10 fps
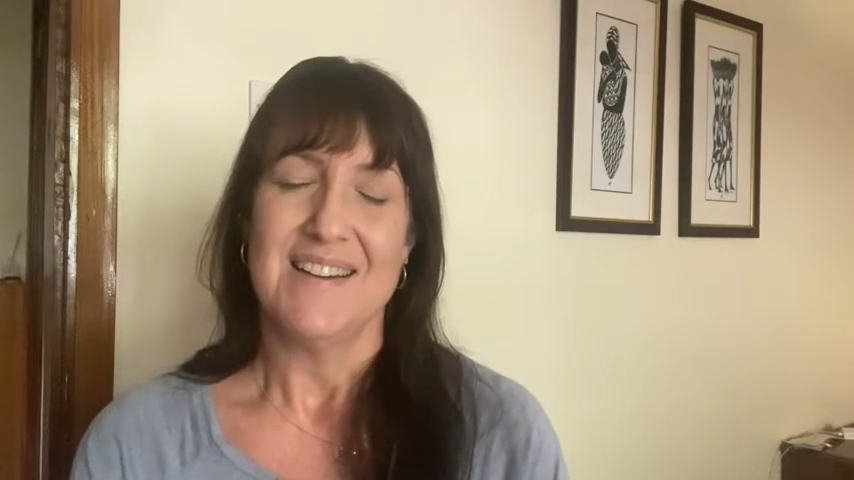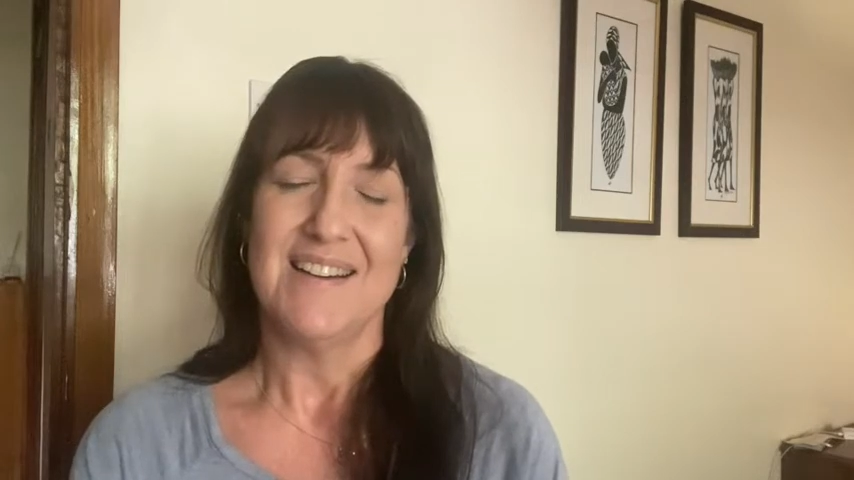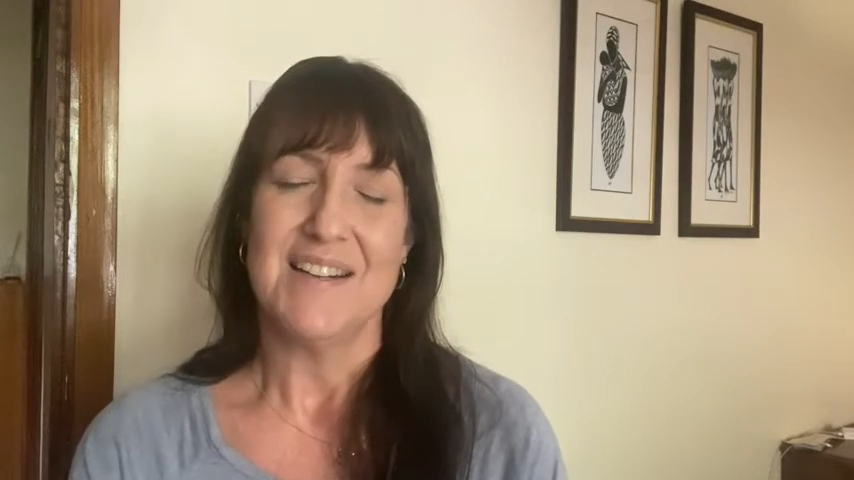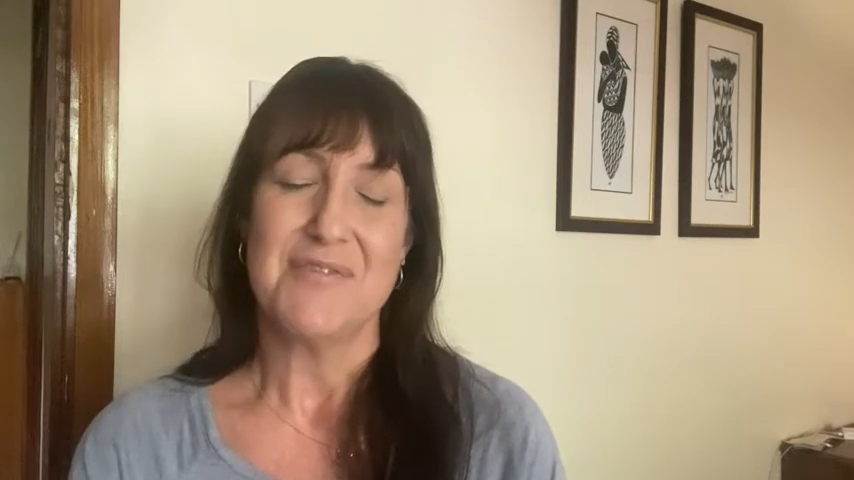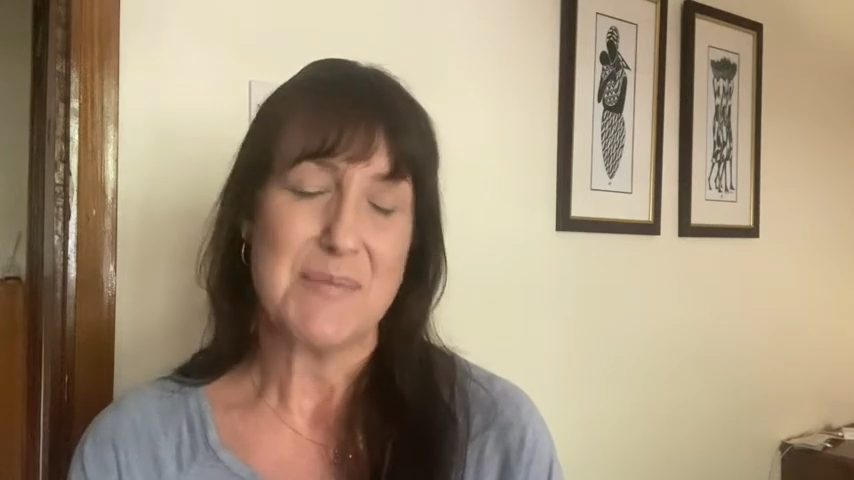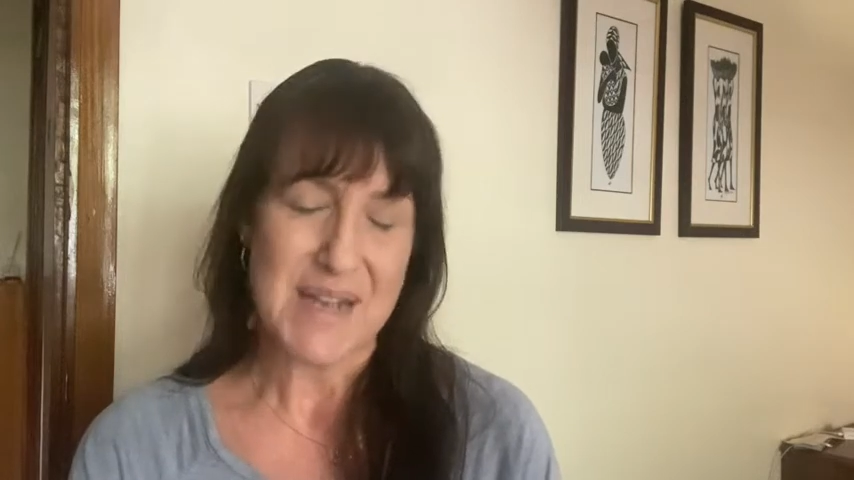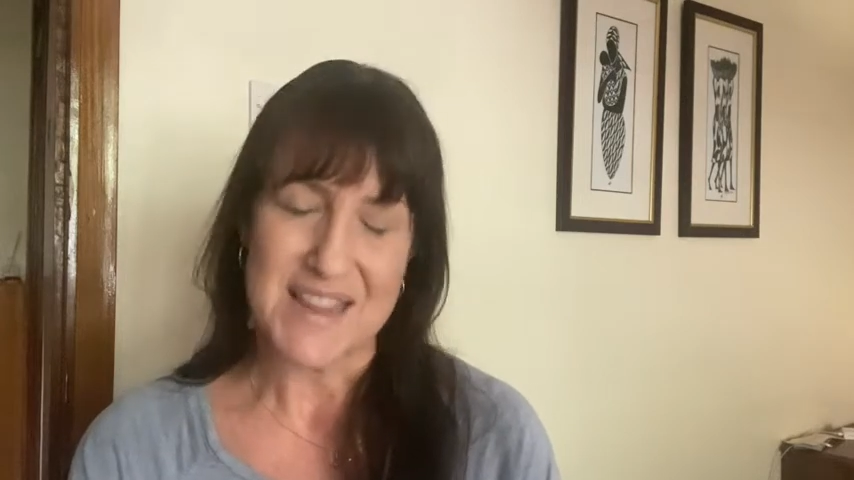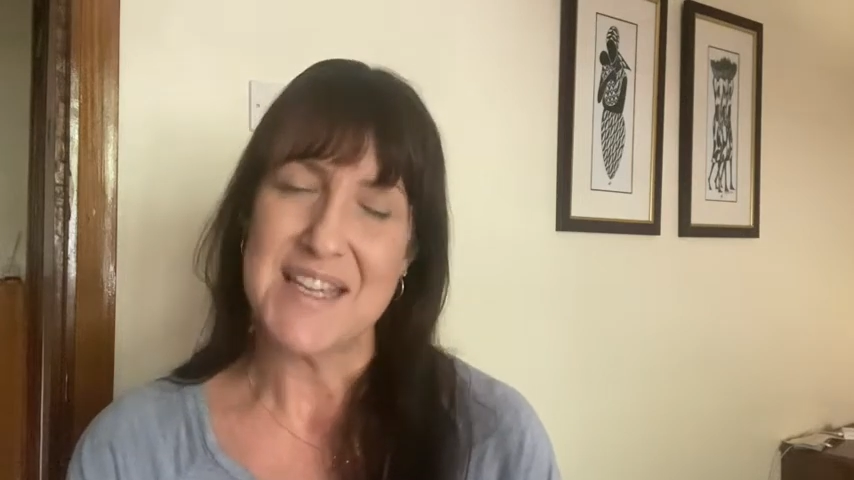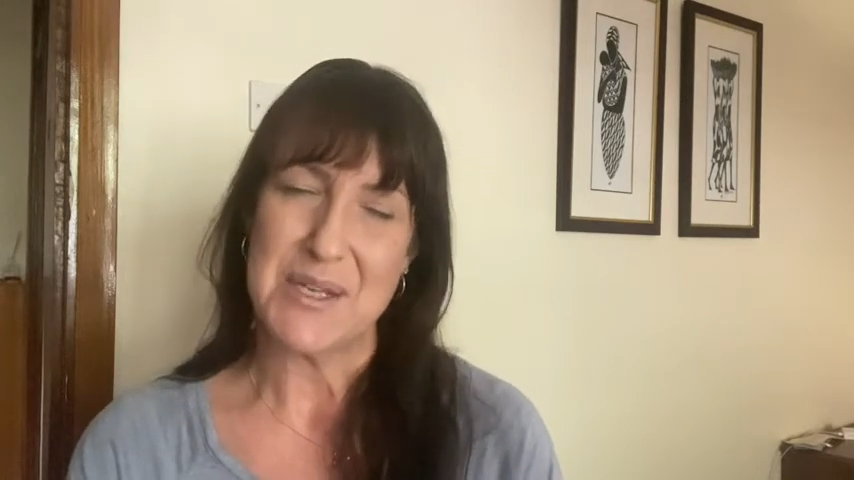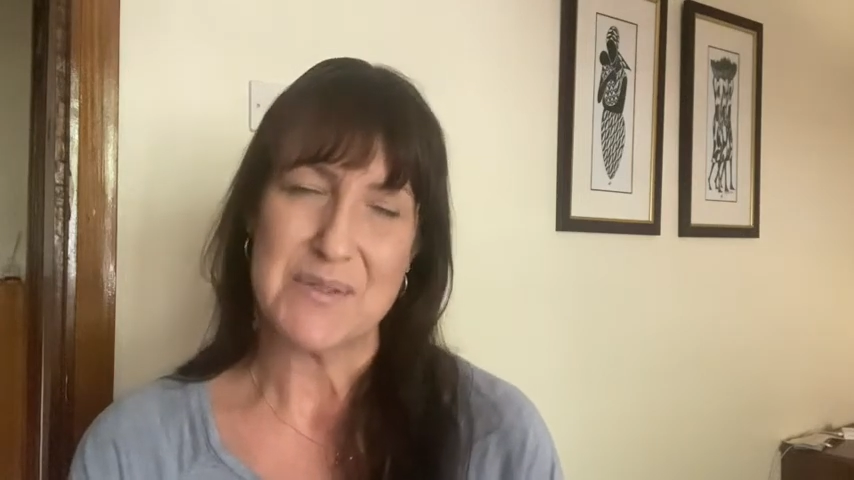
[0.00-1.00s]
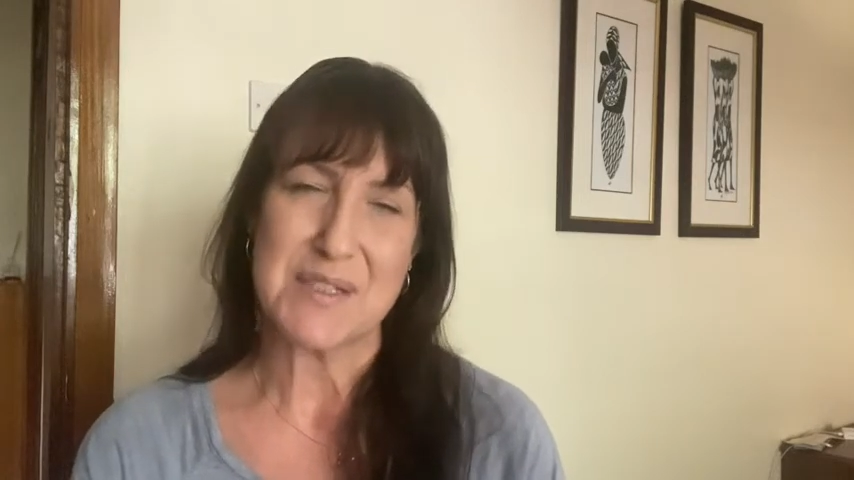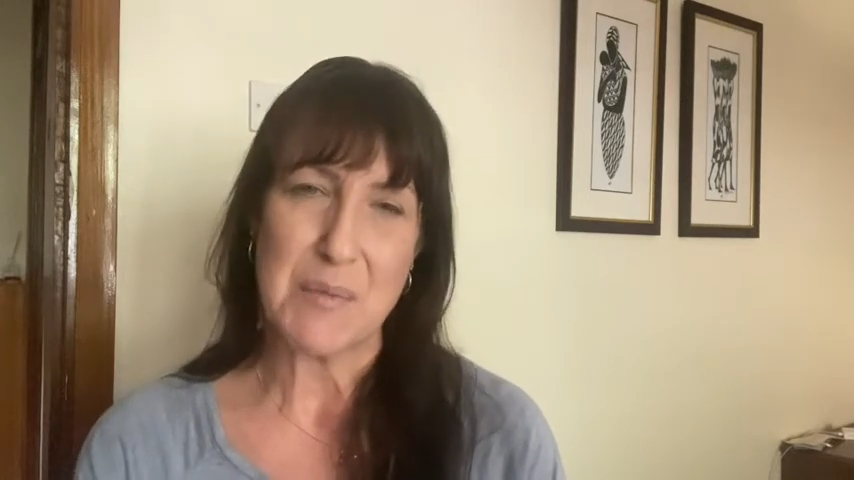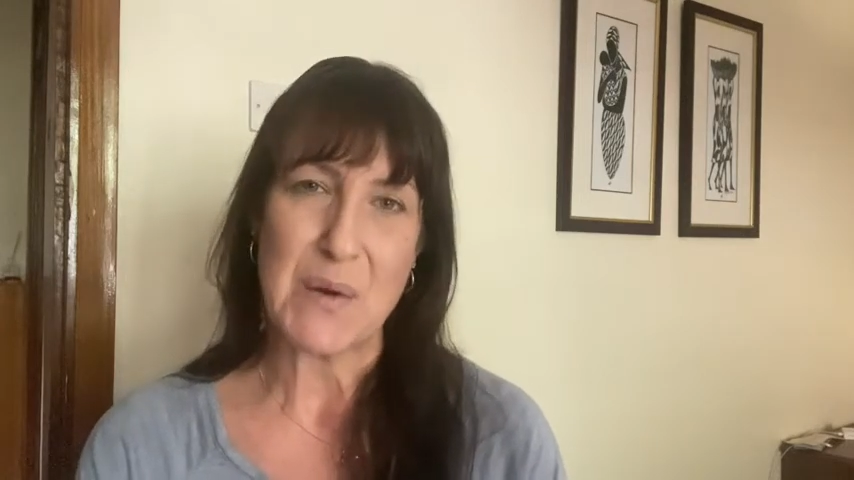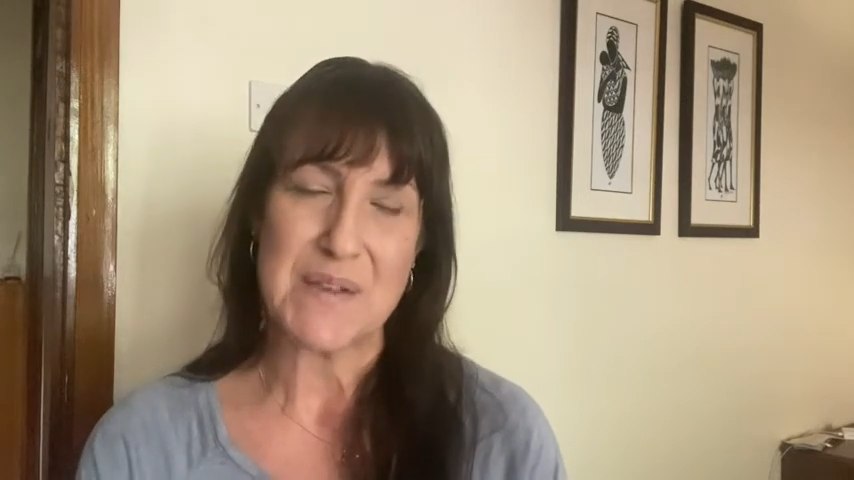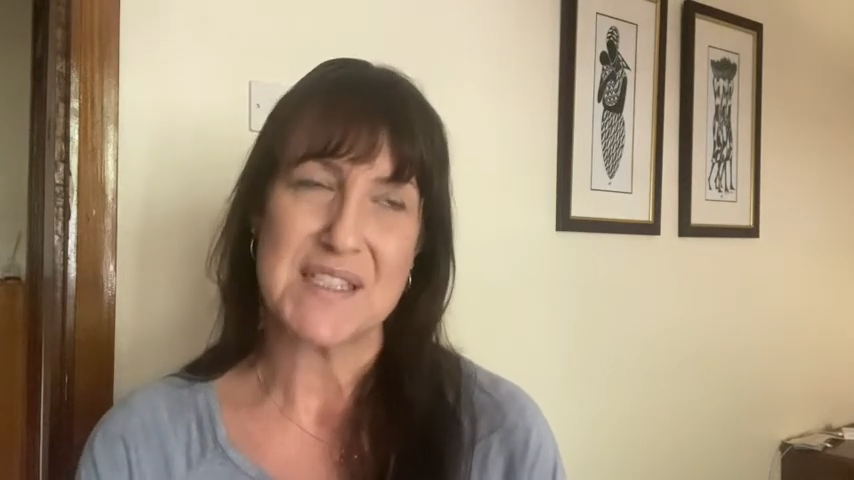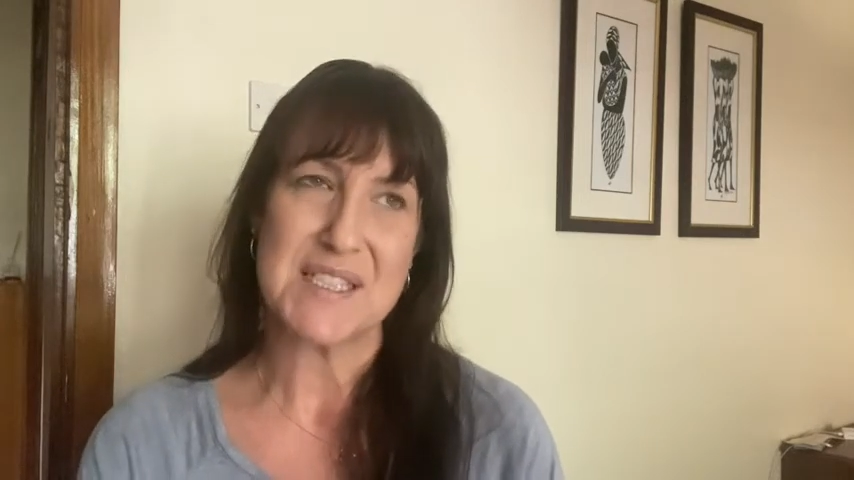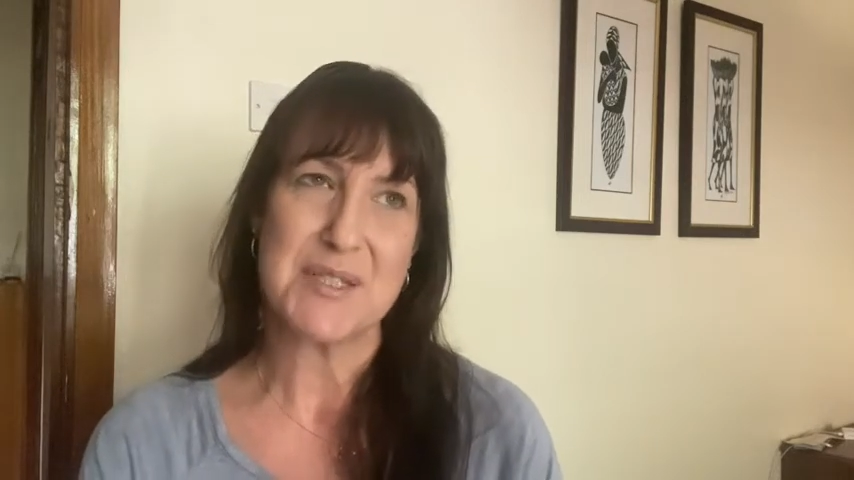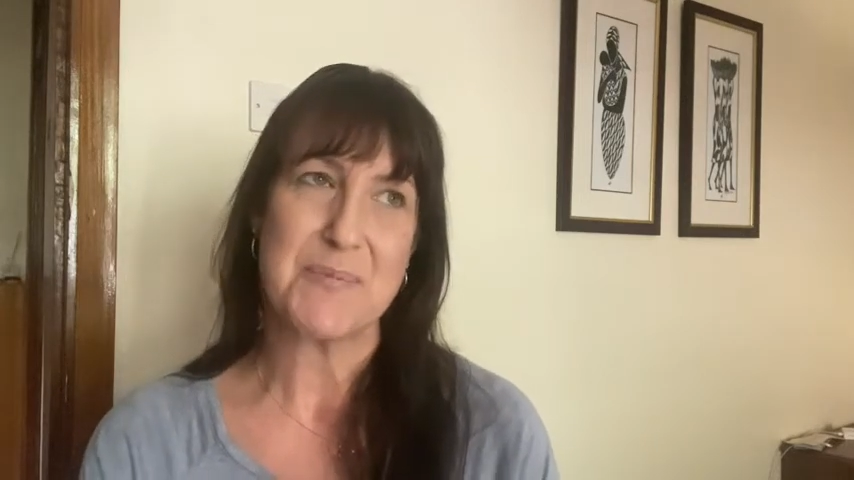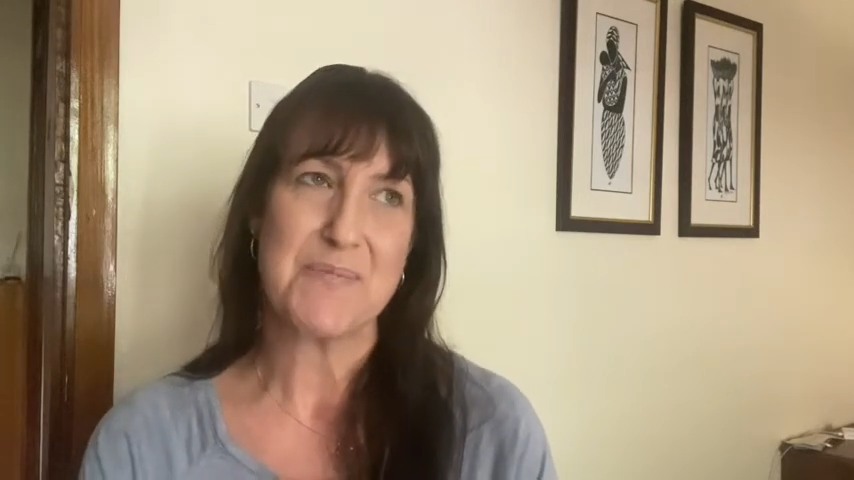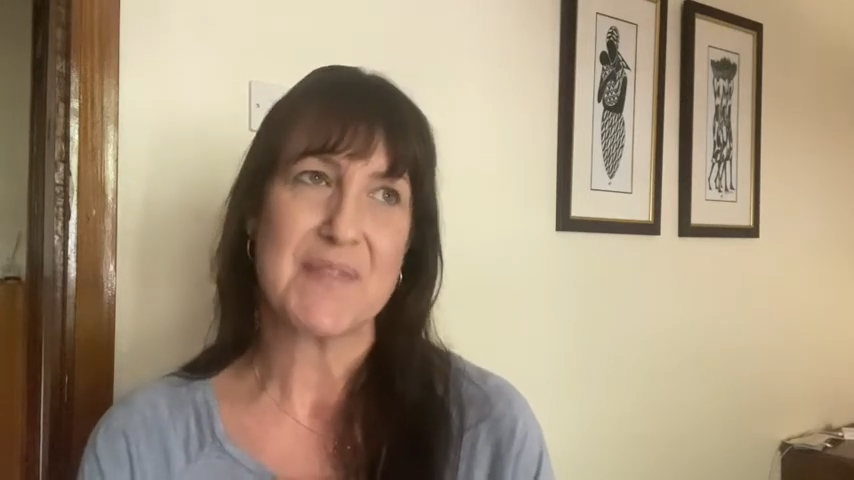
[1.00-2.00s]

if I'm nothing else, I'm honest.